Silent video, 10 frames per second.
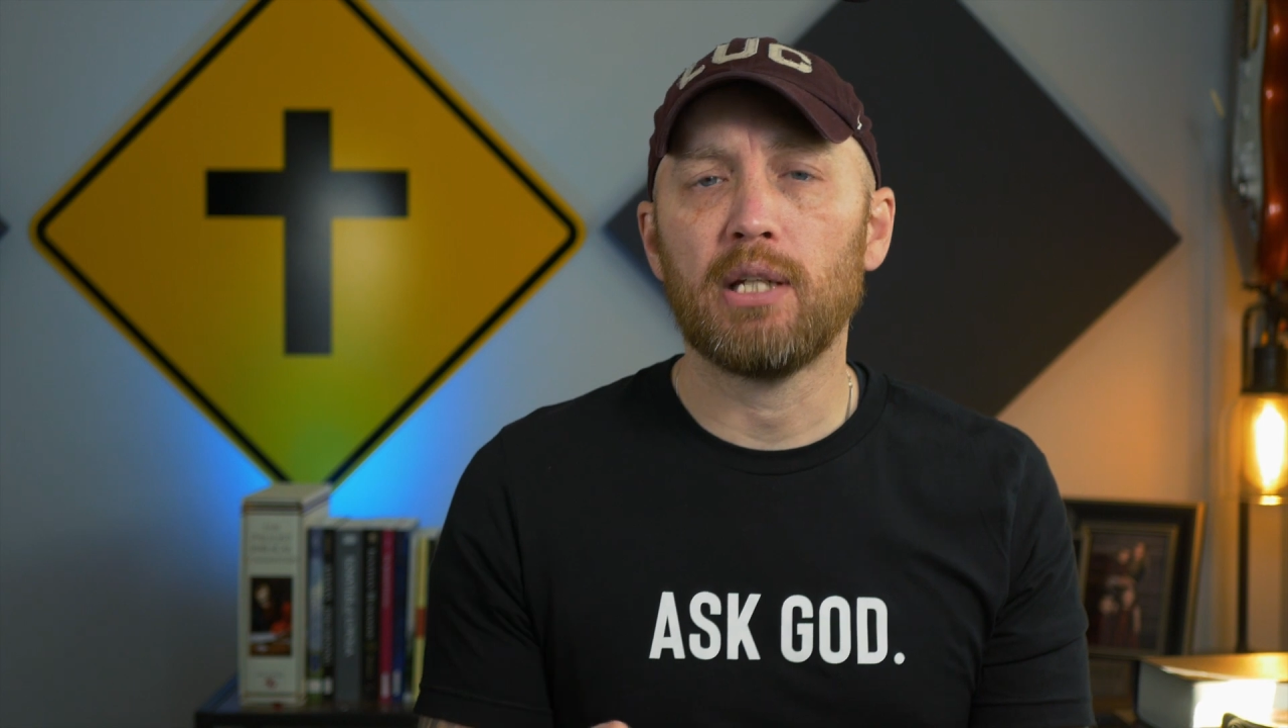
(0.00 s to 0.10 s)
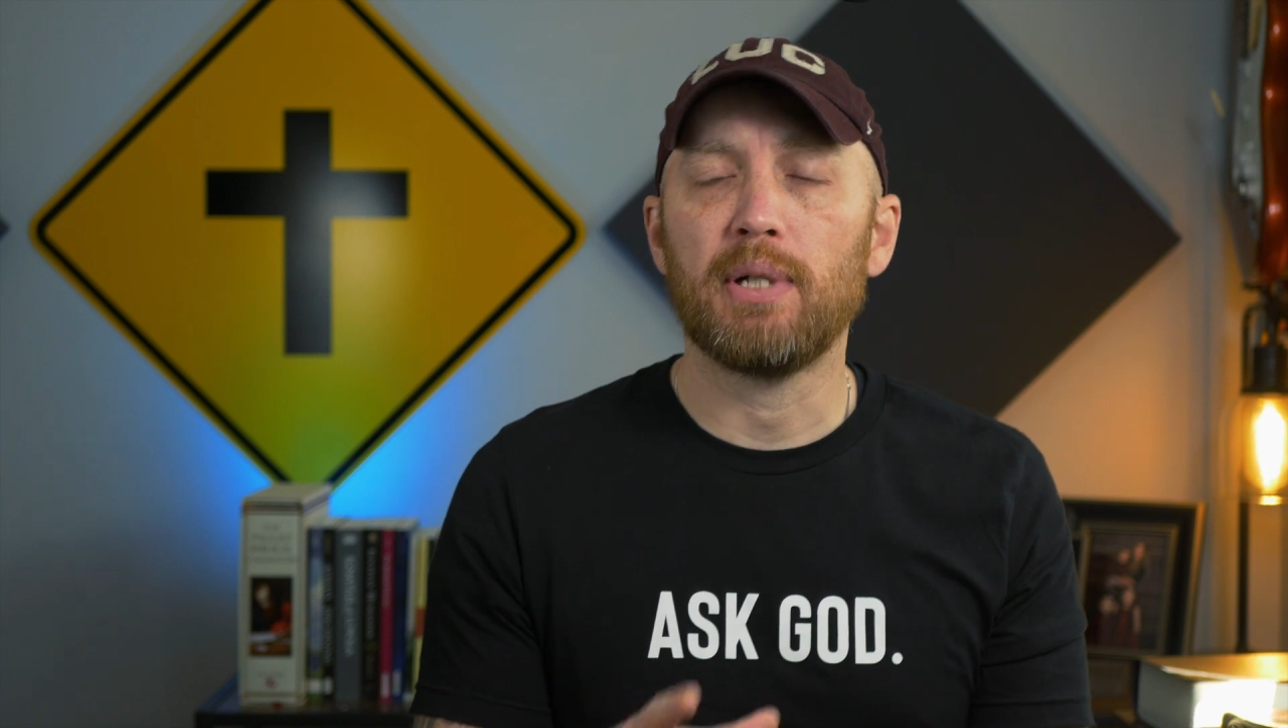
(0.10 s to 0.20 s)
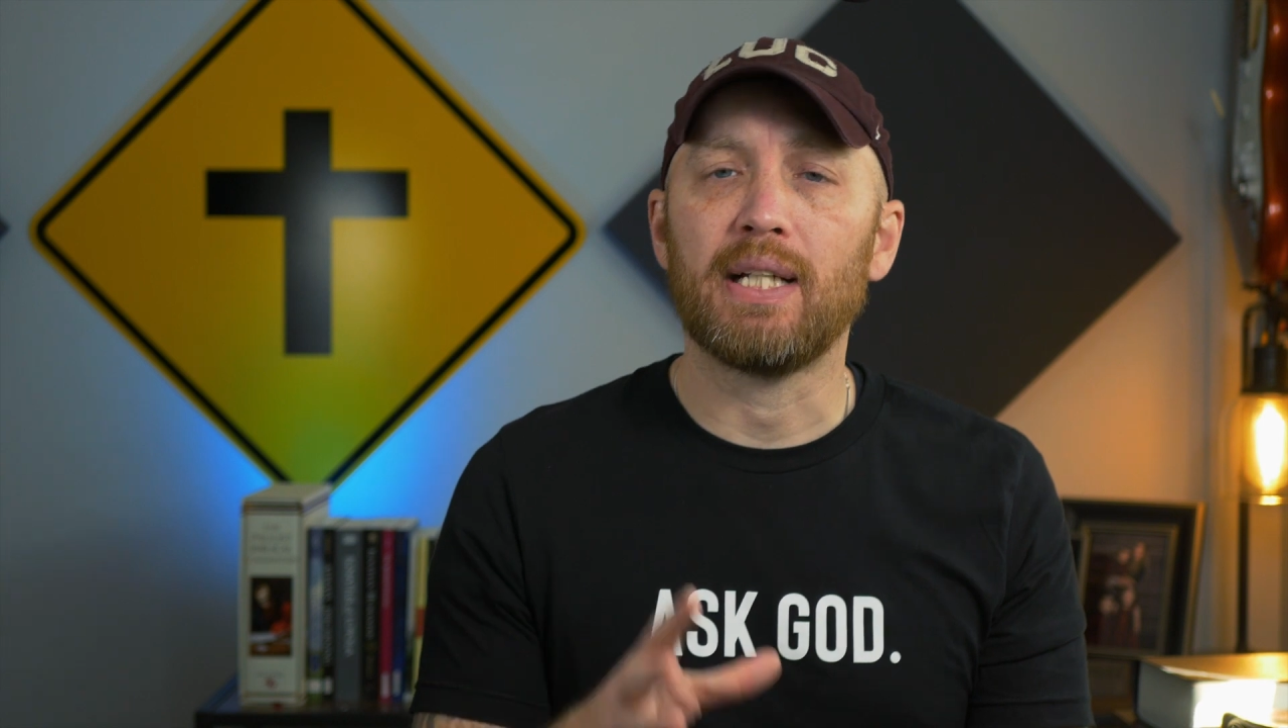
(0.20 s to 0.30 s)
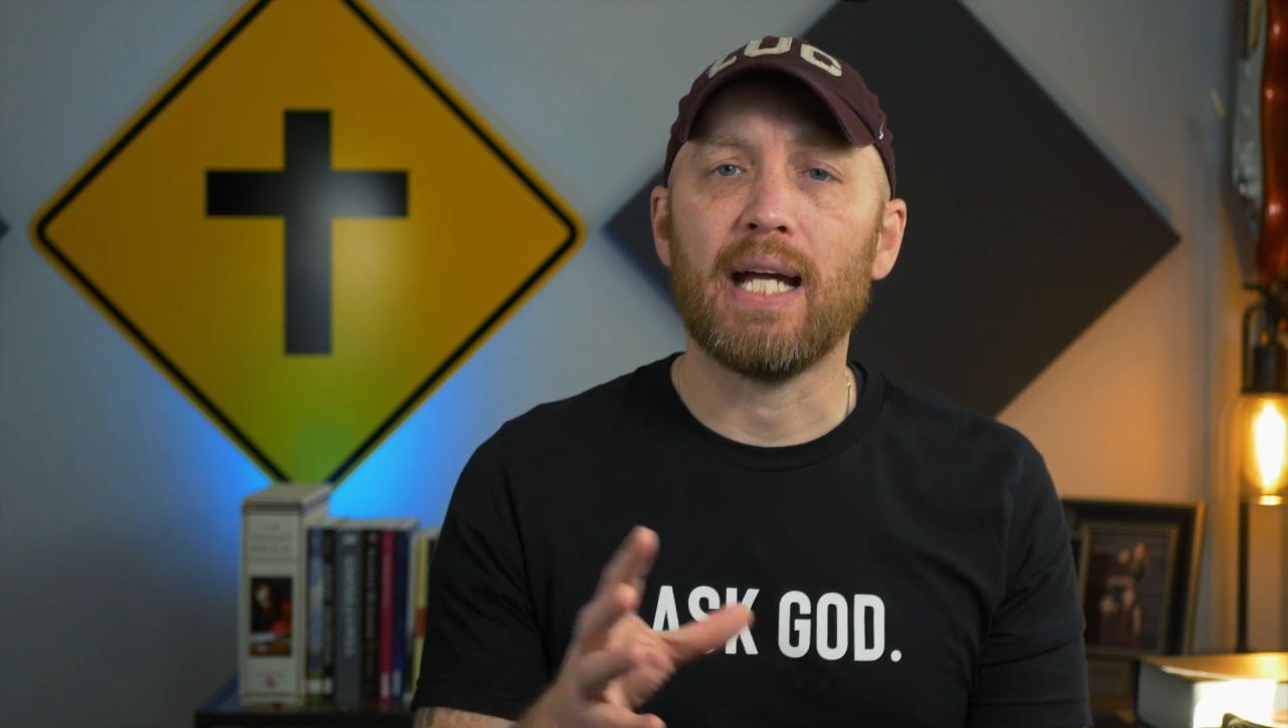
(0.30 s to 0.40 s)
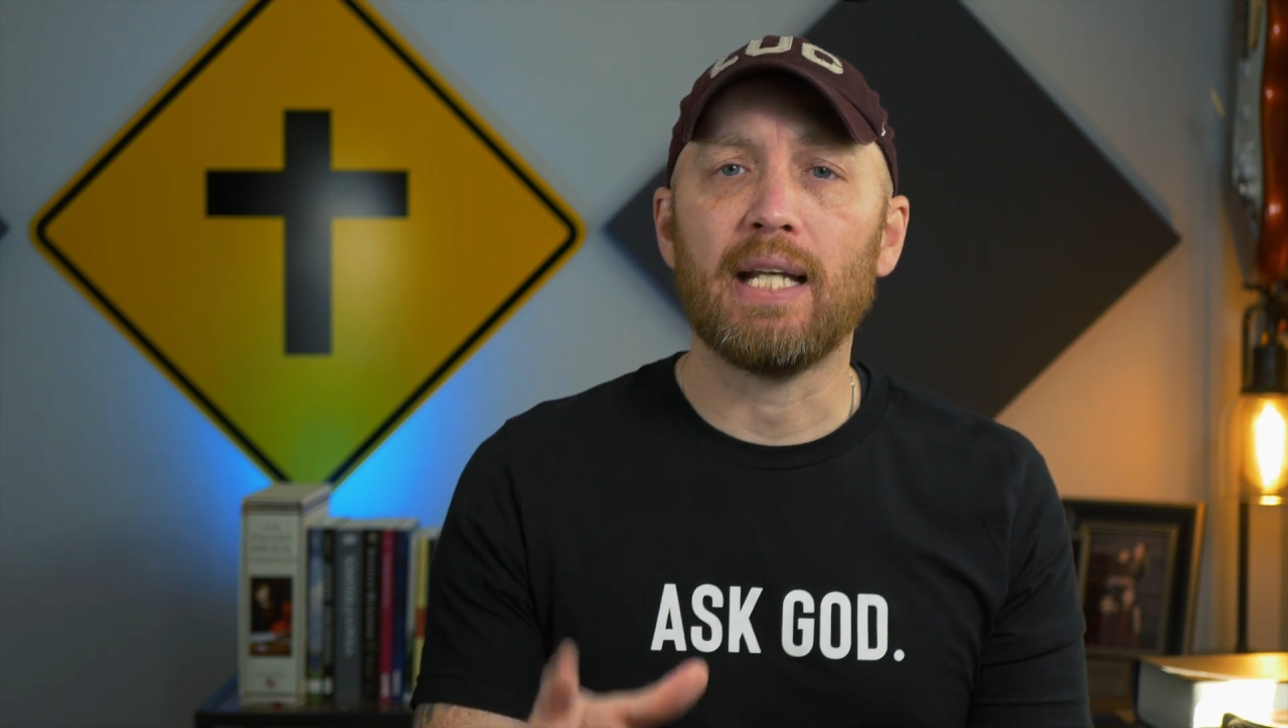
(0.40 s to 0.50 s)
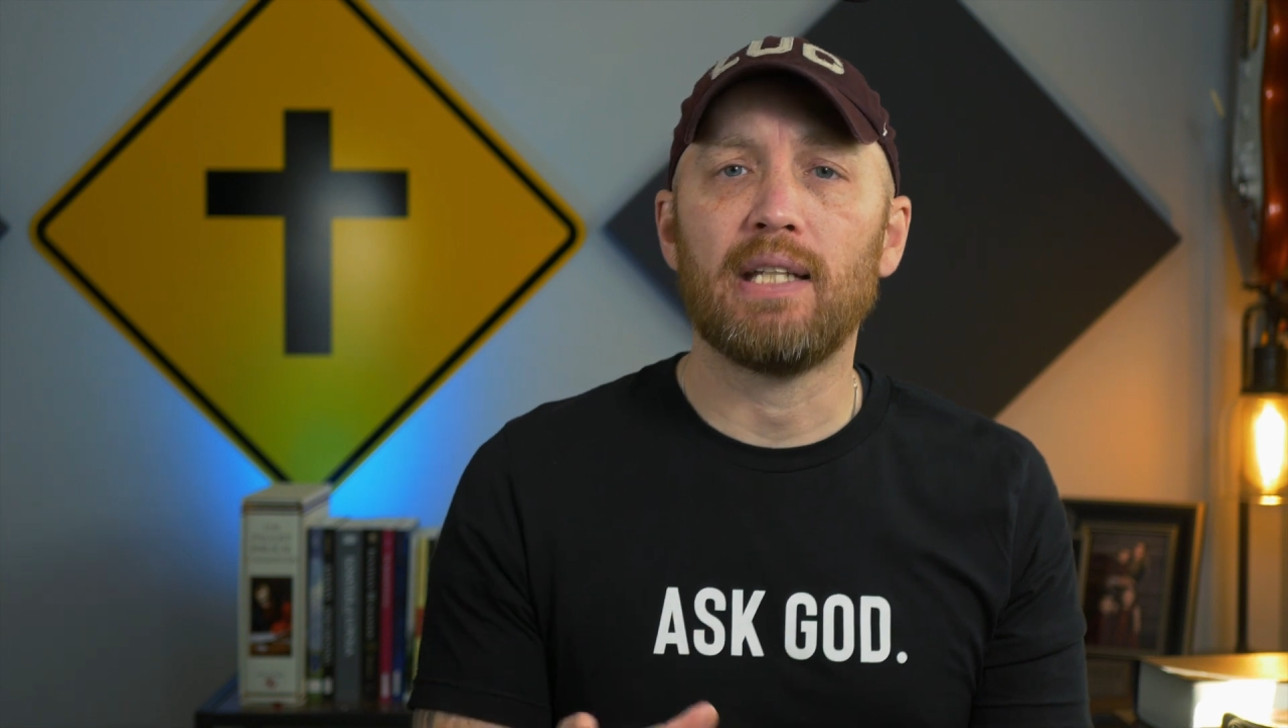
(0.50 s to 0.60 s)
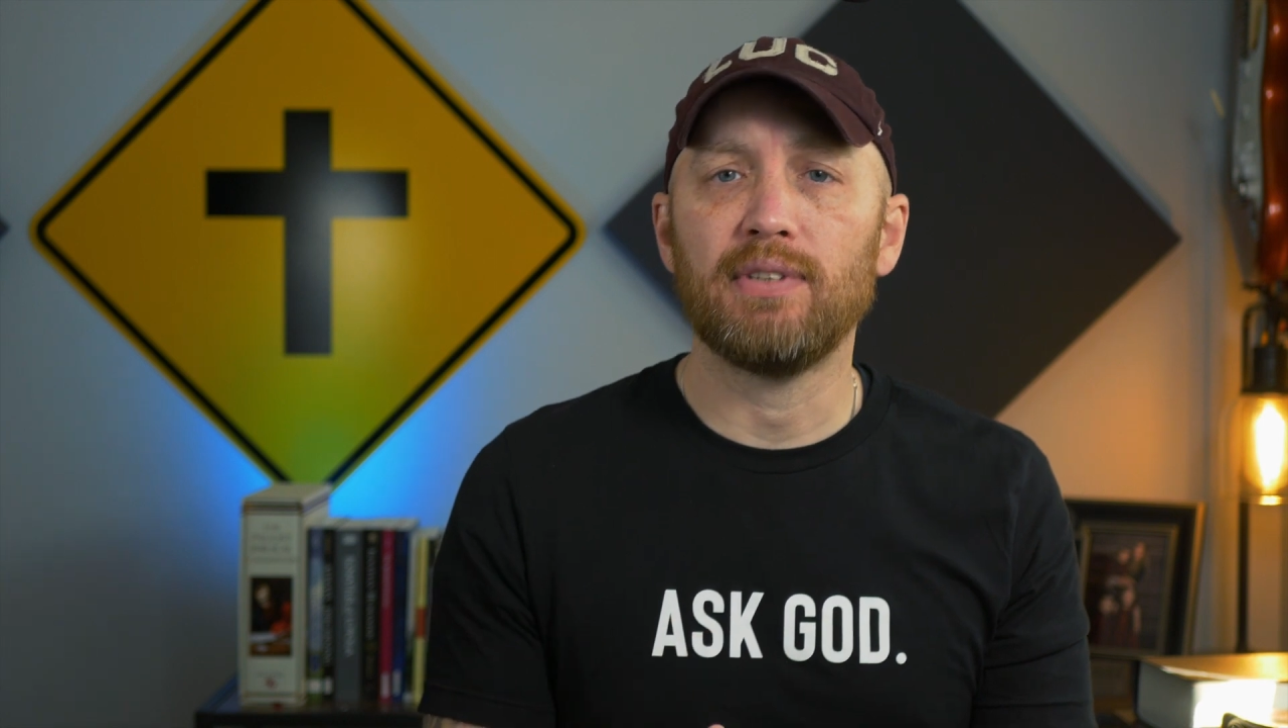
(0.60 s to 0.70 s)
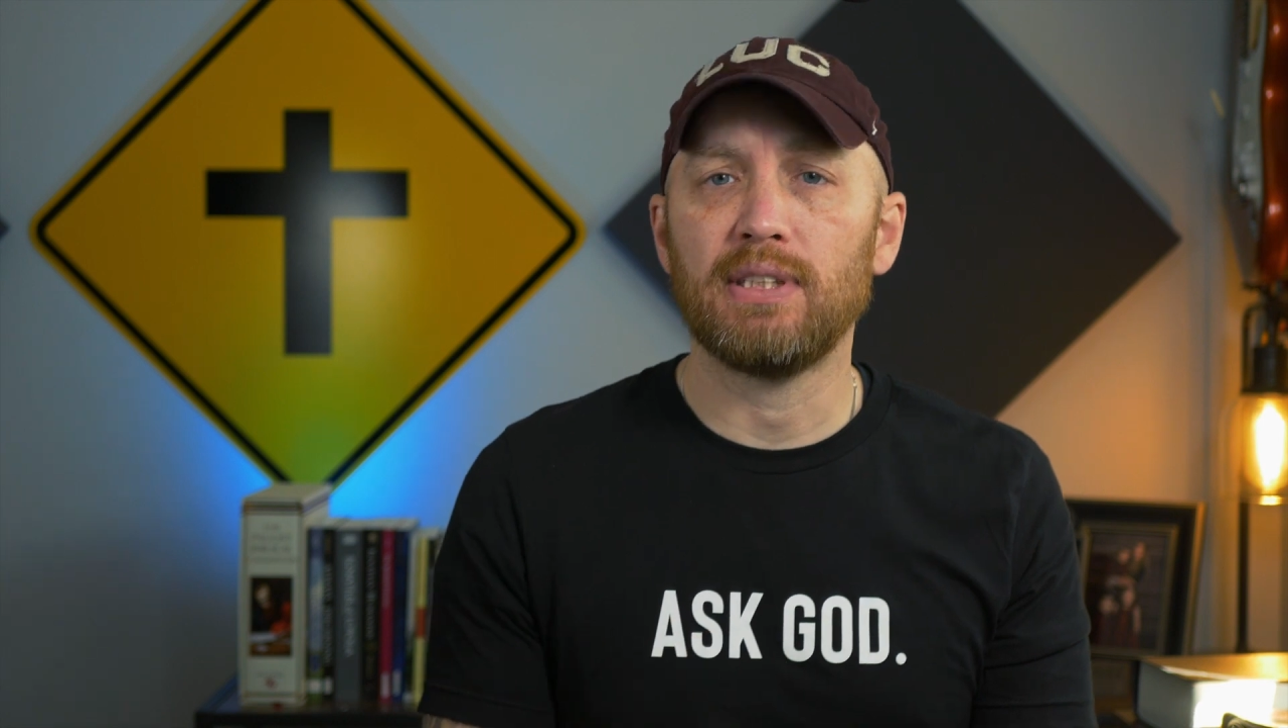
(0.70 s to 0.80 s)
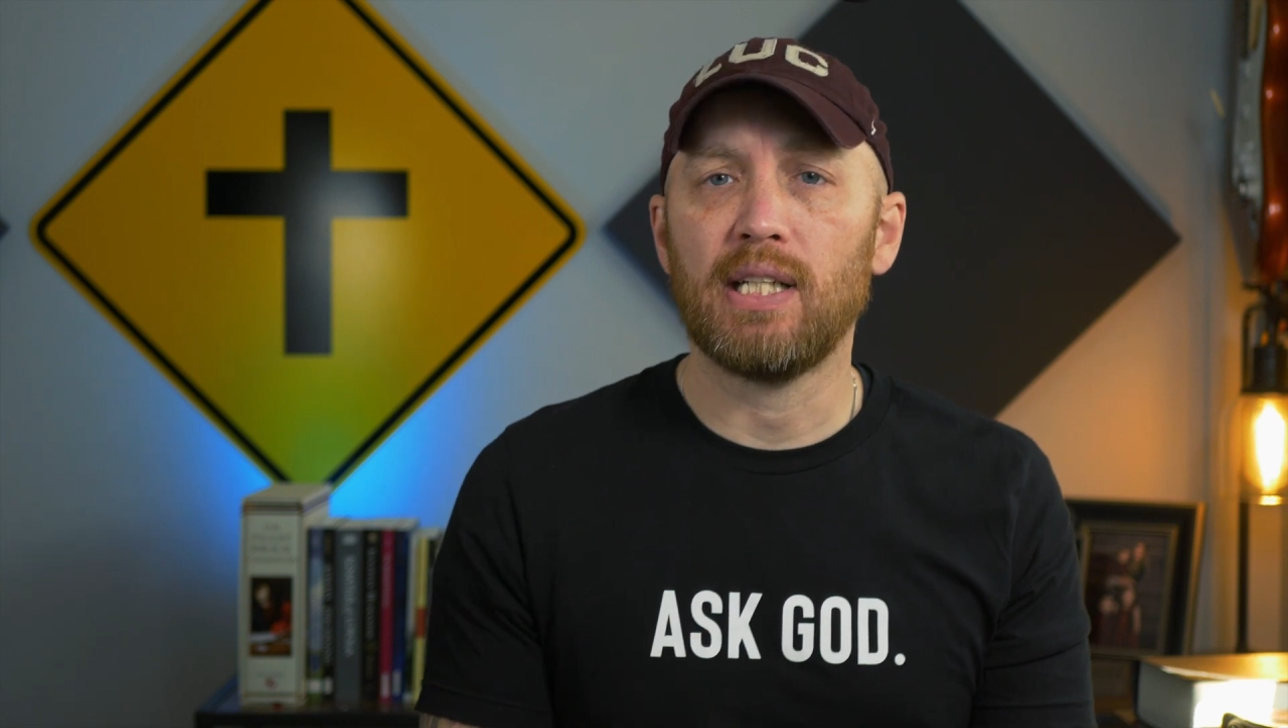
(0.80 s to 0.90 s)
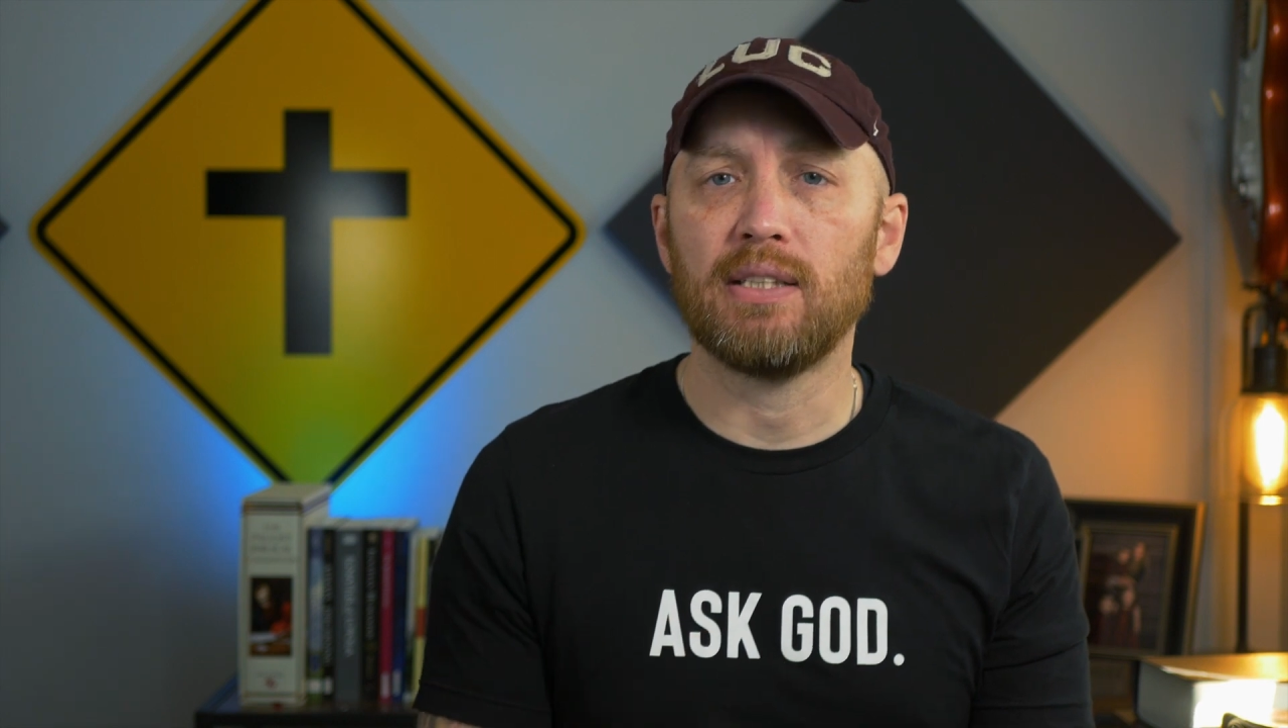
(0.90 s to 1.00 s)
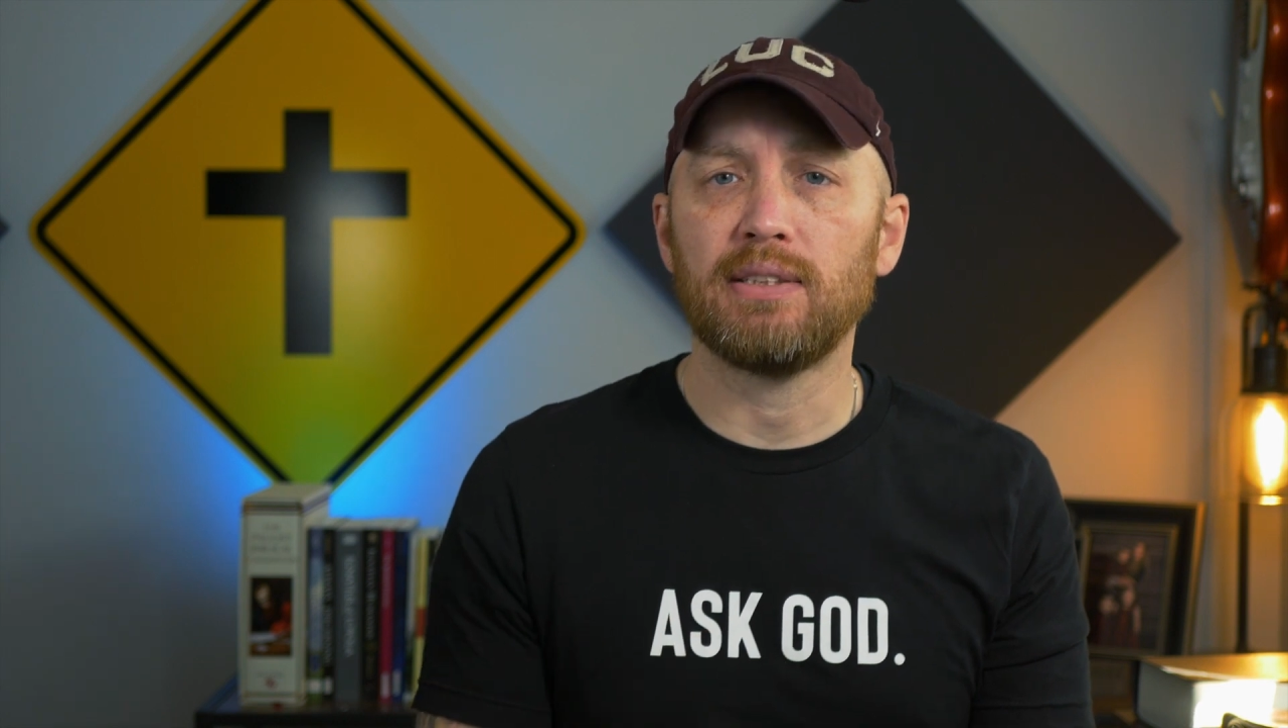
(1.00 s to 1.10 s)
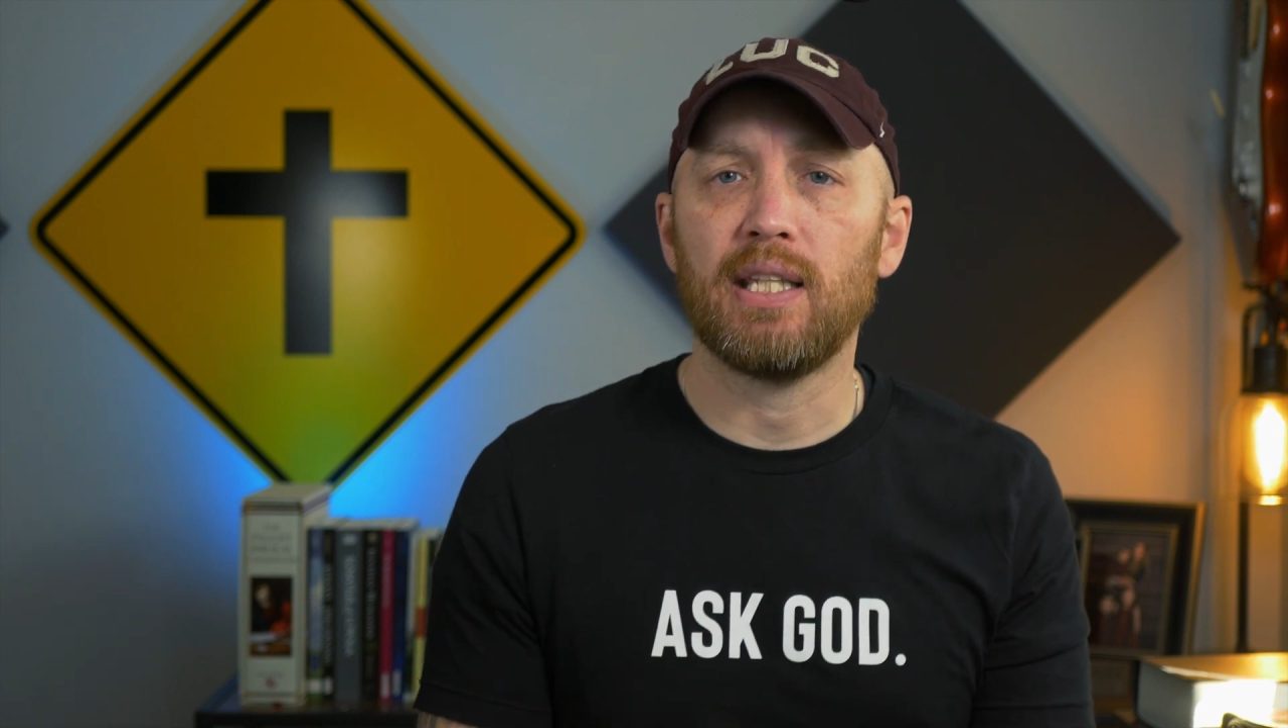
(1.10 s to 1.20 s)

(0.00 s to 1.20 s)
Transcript: about God-given talents,